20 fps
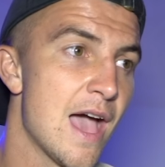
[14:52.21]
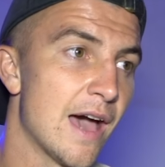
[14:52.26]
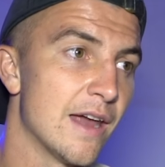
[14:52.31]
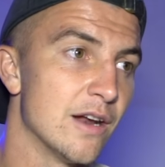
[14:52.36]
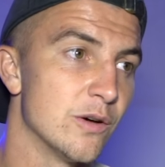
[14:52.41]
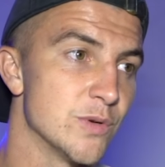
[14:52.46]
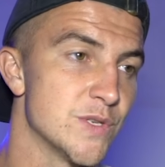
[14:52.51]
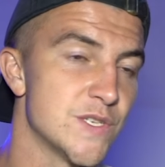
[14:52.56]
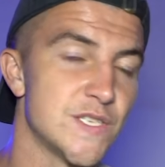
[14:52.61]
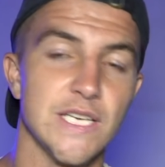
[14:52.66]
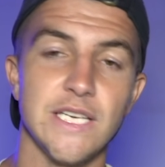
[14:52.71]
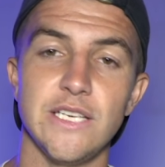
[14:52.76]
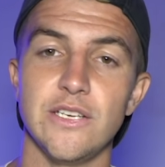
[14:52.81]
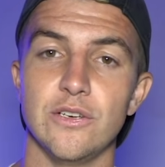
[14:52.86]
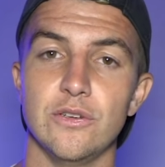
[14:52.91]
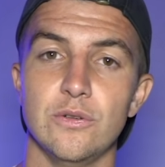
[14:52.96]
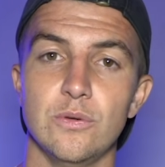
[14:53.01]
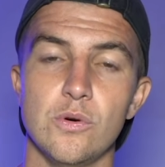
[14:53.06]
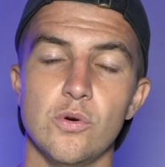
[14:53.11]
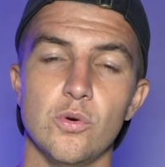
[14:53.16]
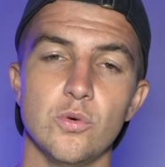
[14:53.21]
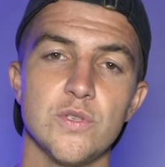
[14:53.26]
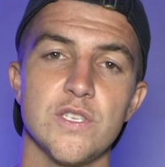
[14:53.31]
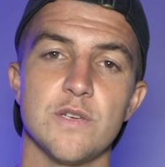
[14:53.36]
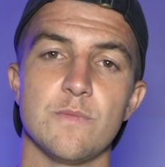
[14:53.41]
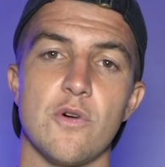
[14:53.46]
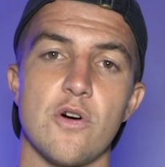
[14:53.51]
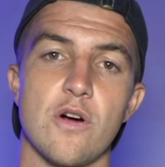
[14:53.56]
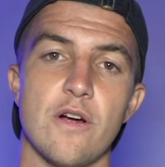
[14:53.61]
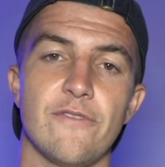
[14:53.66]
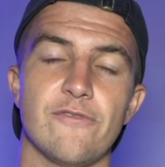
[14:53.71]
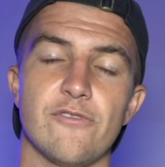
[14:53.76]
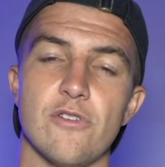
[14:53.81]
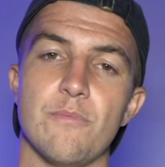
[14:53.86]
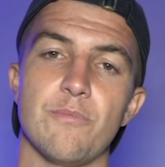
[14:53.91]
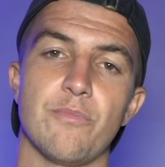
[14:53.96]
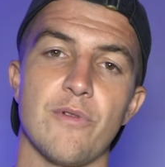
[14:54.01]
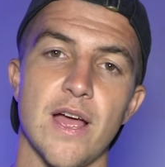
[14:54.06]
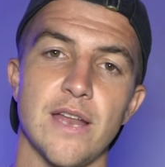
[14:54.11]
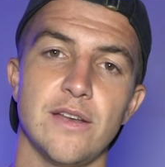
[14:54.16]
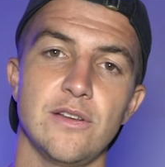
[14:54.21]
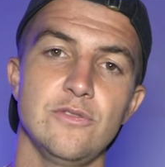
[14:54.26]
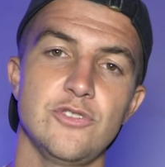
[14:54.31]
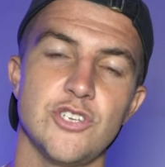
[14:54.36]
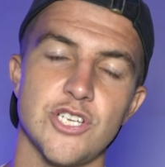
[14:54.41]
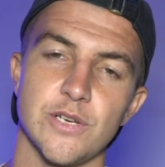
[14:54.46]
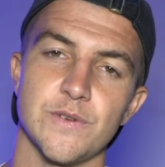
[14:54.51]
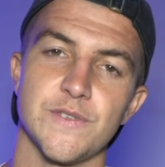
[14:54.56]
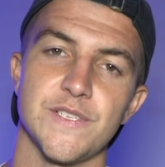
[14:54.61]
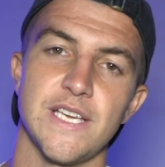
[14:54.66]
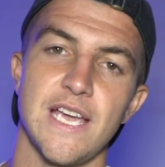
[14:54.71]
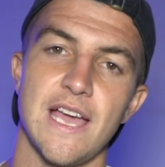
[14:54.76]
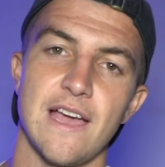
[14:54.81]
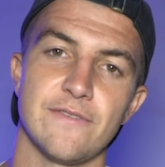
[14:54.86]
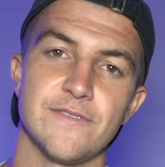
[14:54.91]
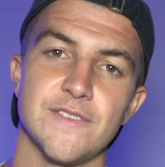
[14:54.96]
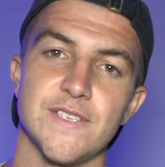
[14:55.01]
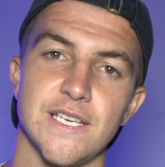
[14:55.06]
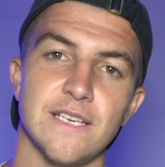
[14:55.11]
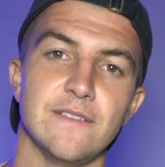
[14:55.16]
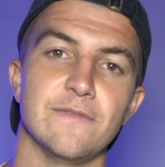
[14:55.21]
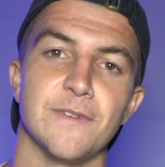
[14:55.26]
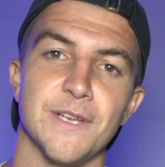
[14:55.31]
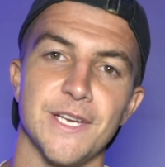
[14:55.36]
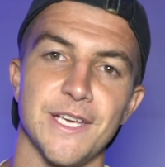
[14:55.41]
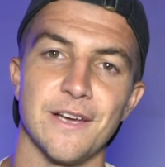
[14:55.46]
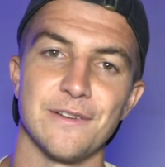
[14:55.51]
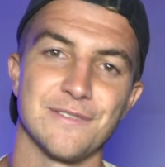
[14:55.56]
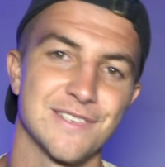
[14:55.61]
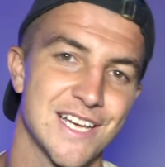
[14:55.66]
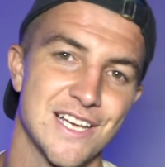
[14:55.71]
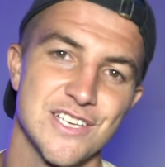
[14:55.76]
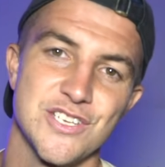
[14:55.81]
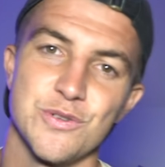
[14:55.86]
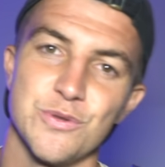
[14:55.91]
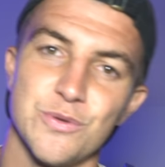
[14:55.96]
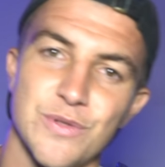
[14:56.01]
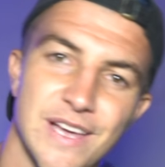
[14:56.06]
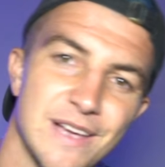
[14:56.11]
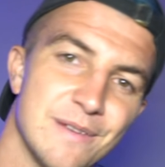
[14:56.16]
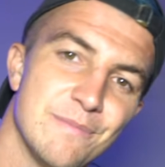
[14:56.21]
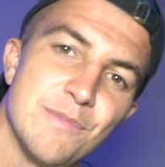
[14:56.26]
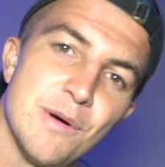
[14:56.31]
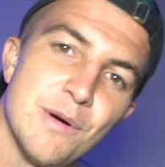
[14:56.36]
And I will see you all tomorrow for a brand new Chelsea FC video. Catch you all there.